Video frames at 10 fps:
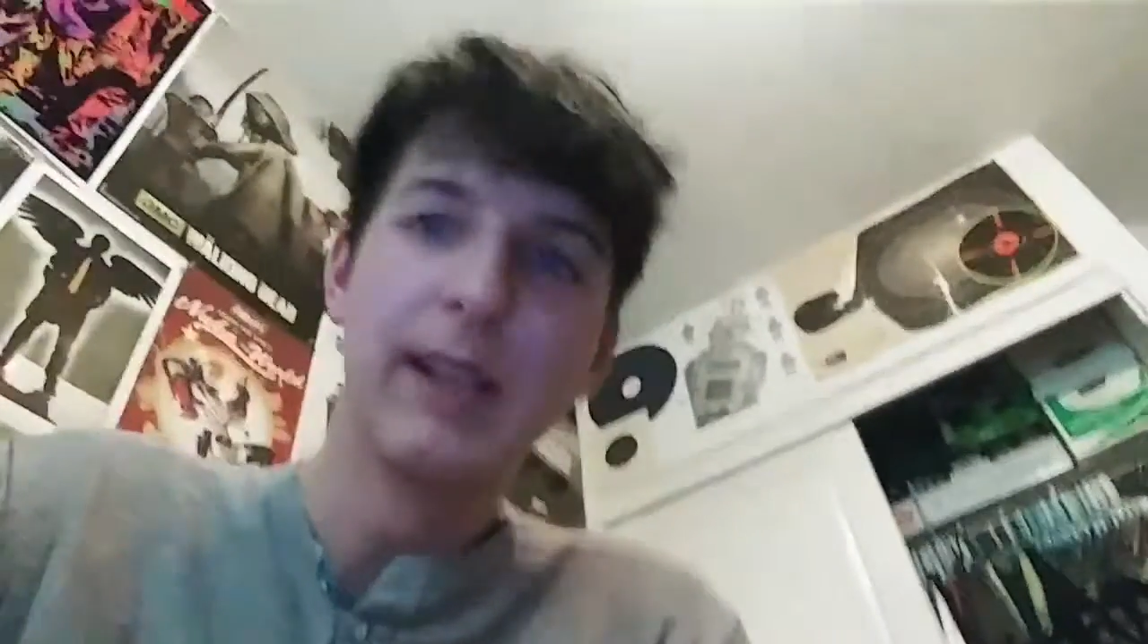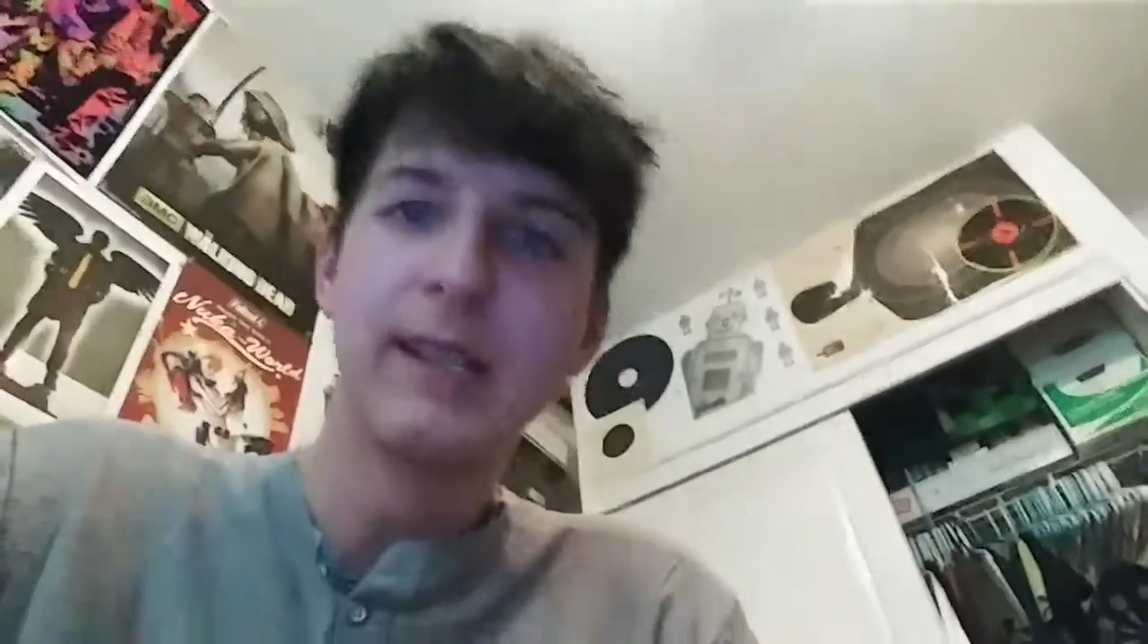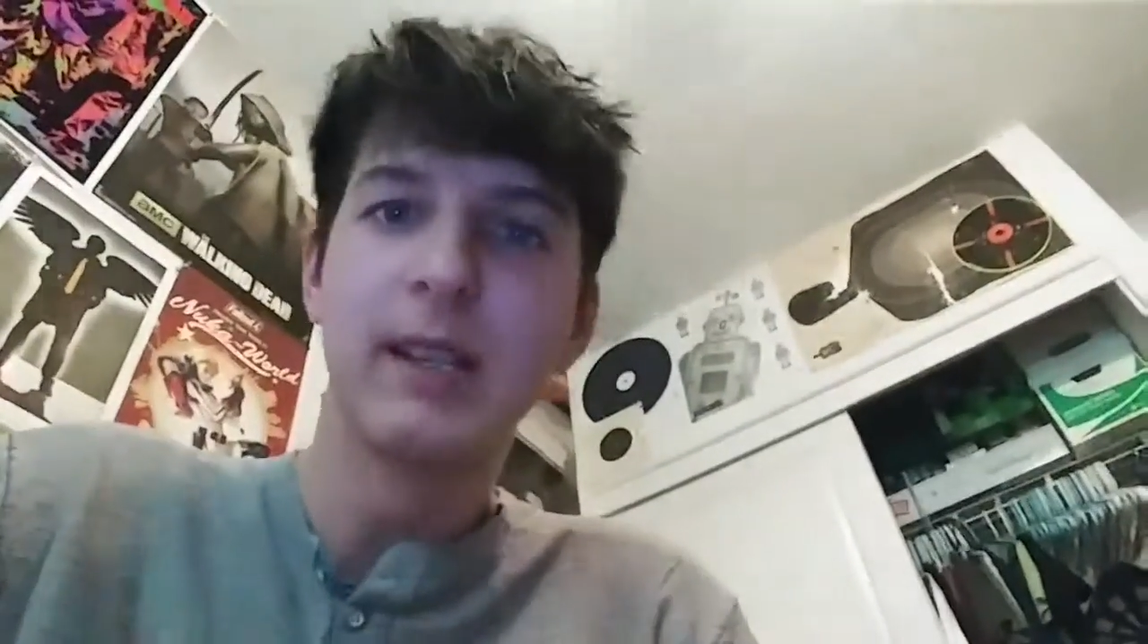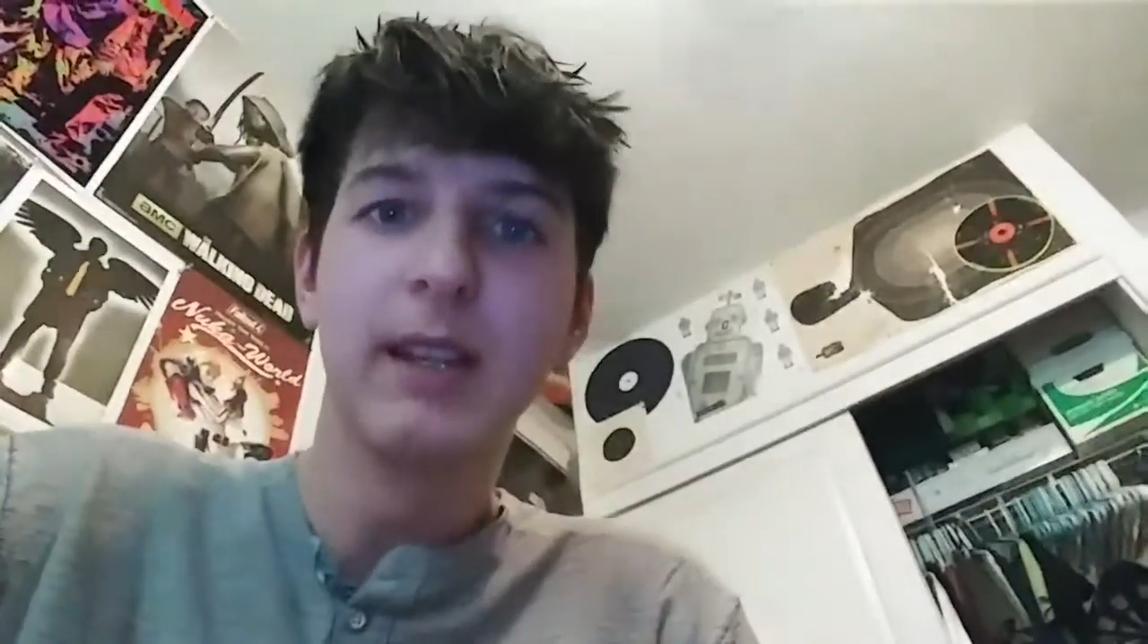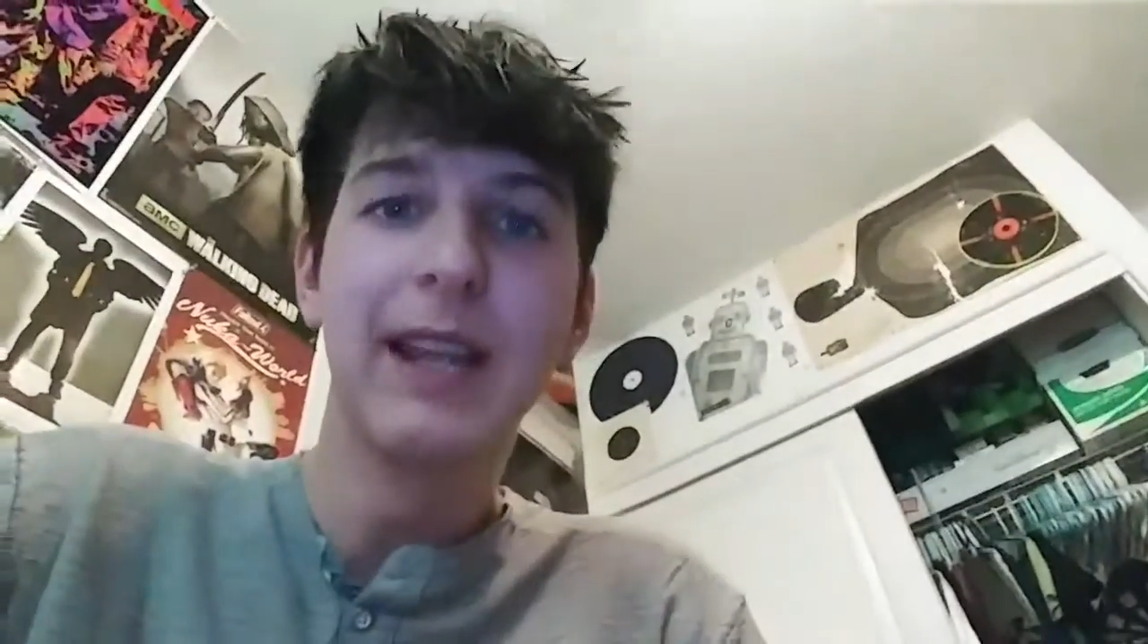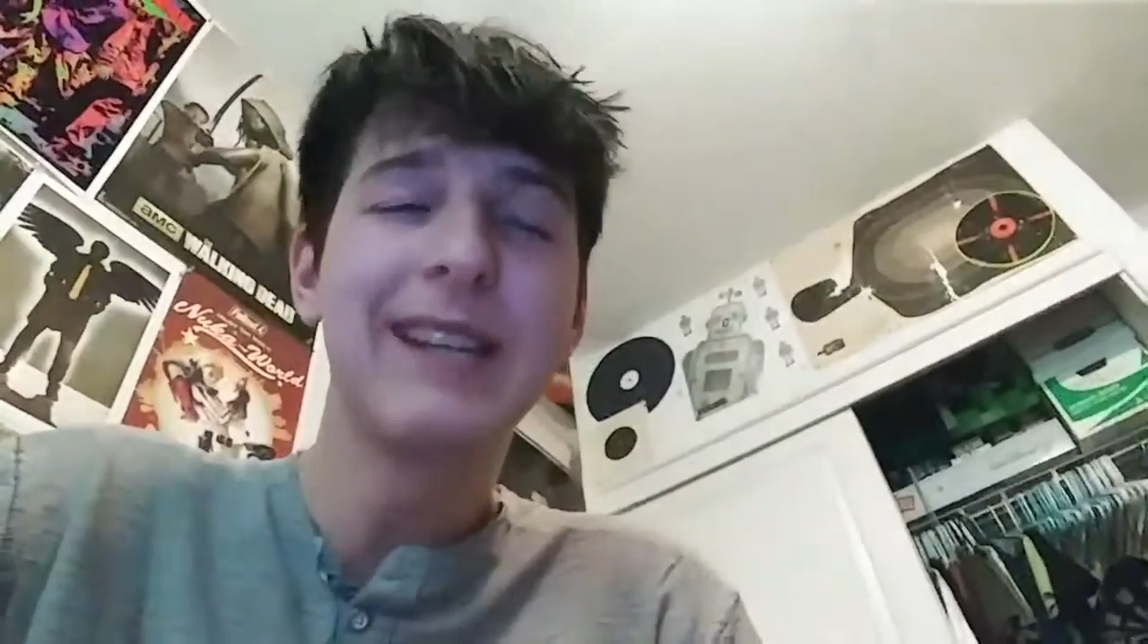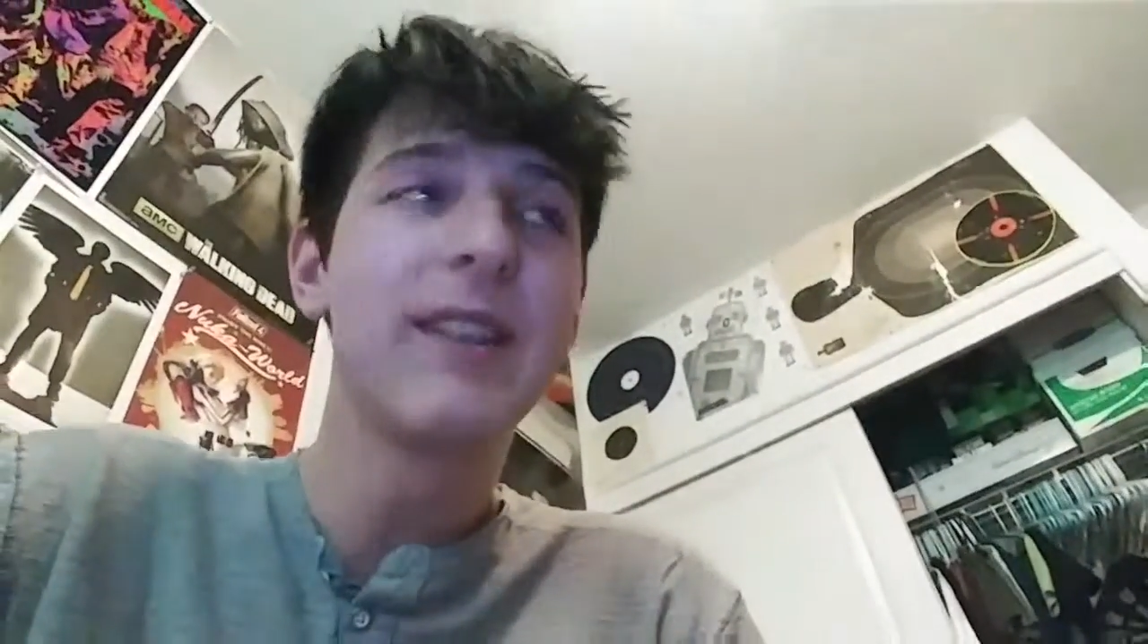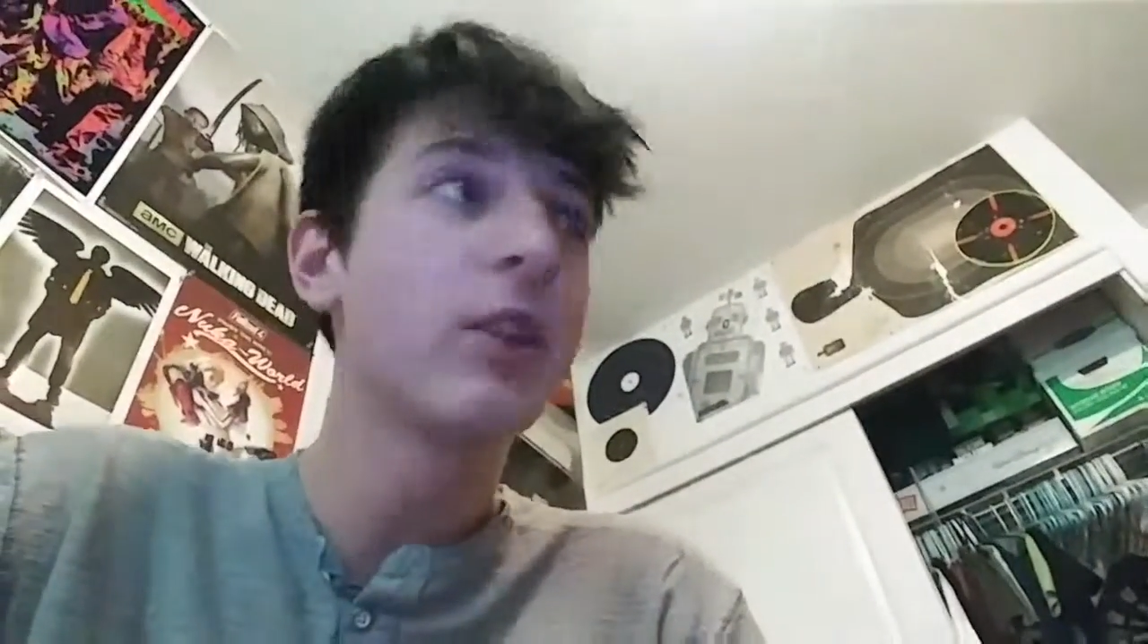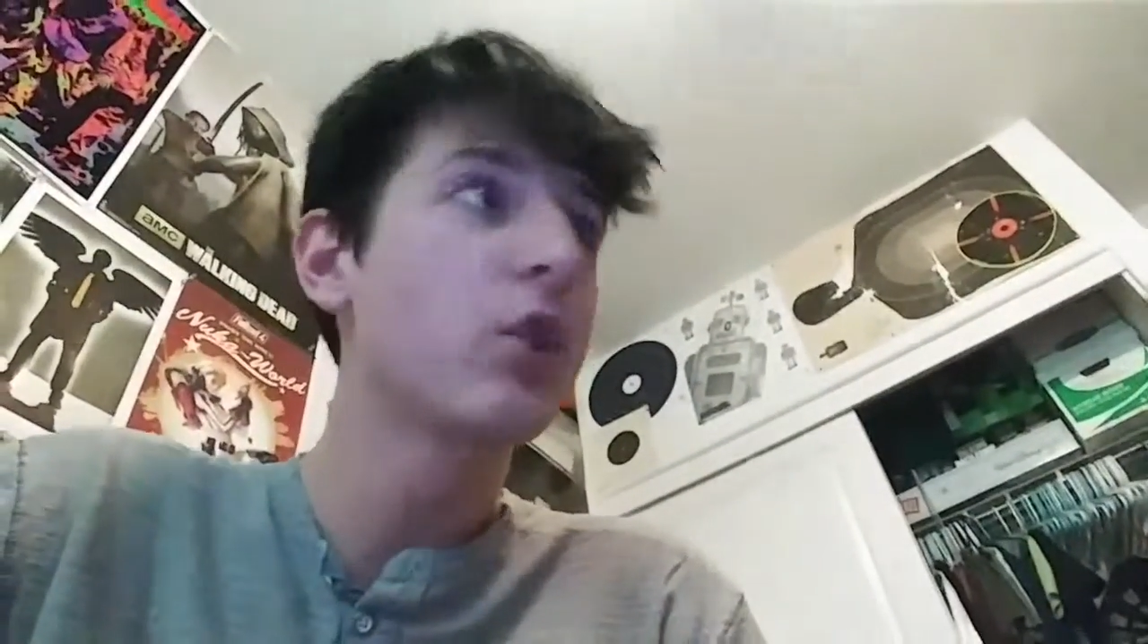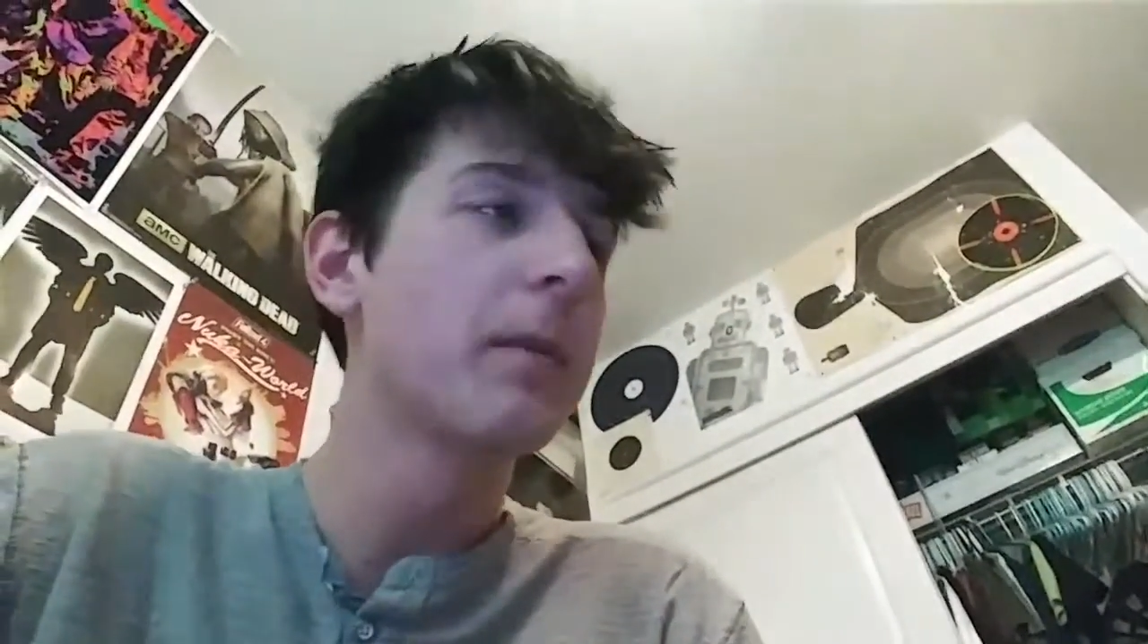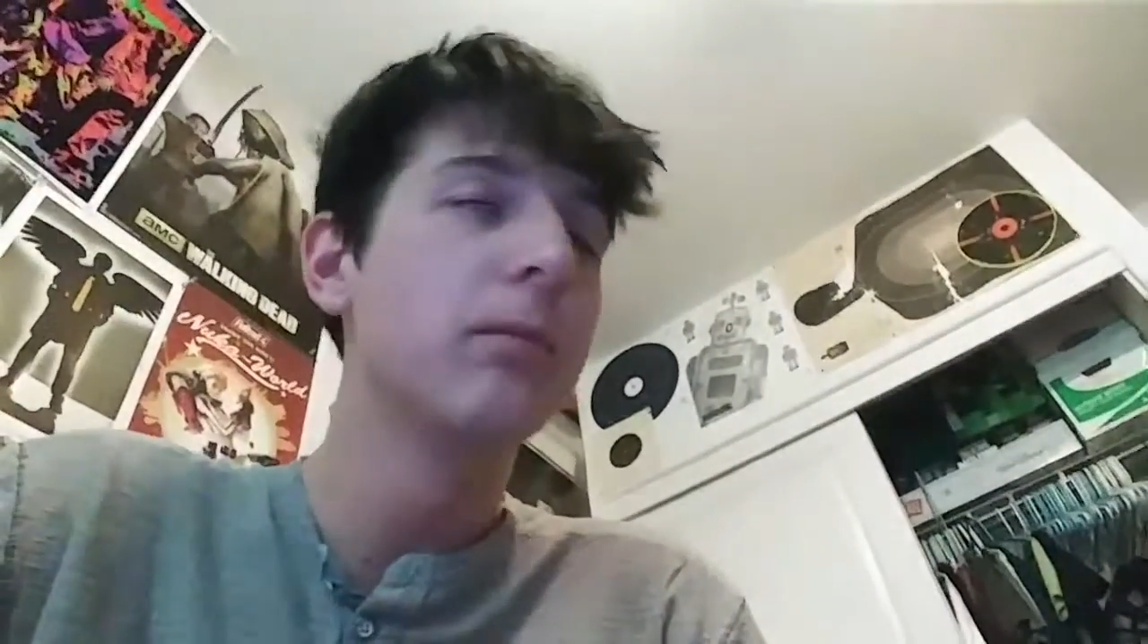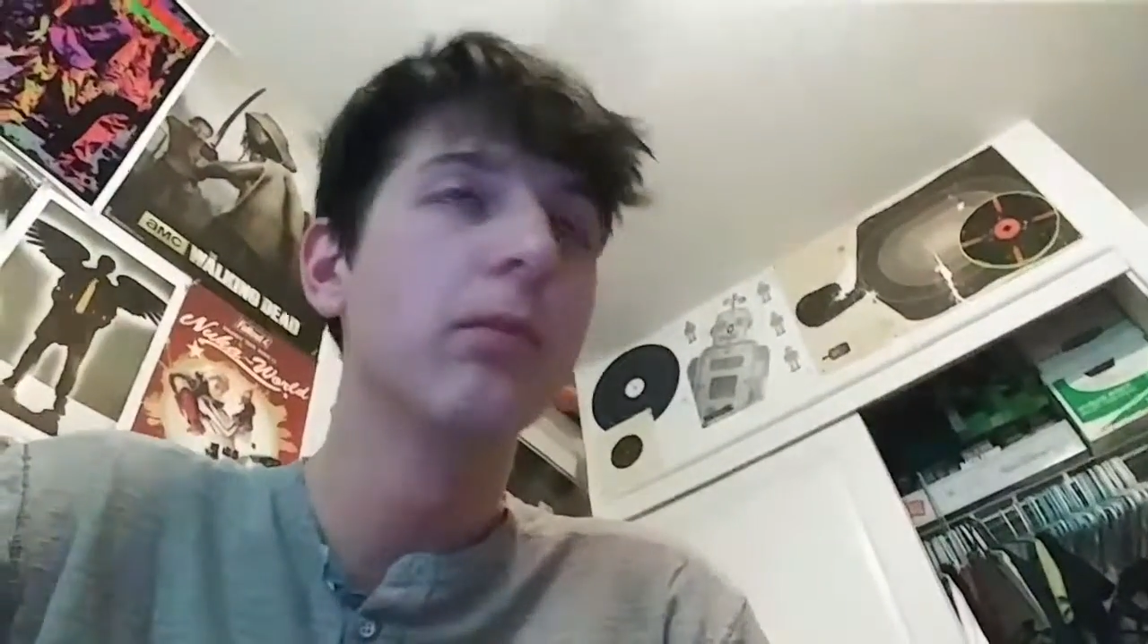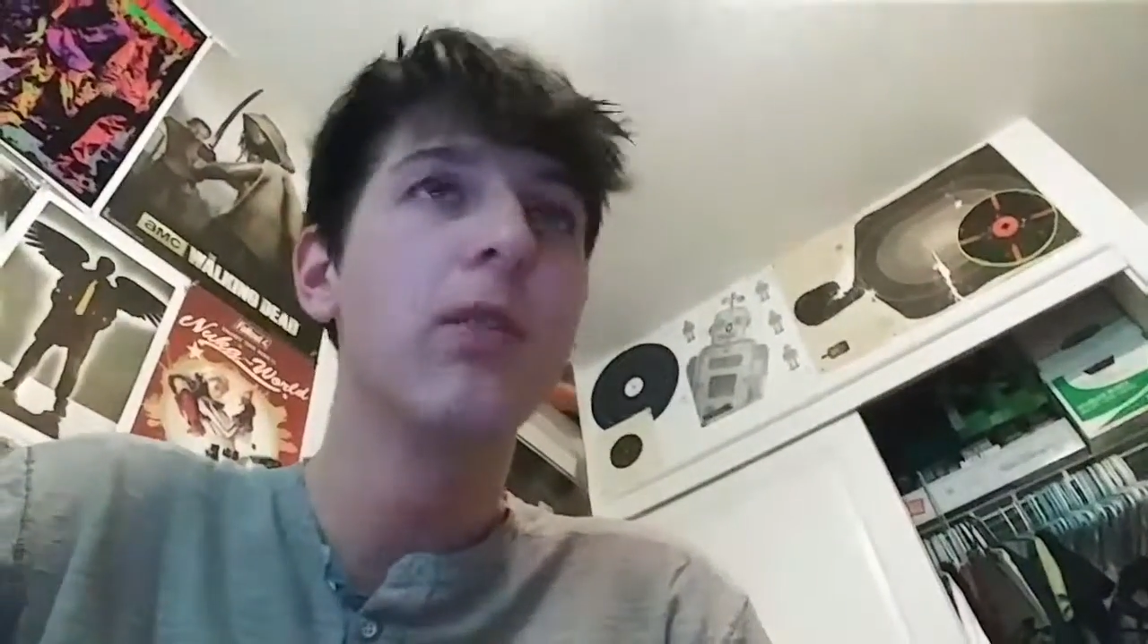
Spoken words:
links in the description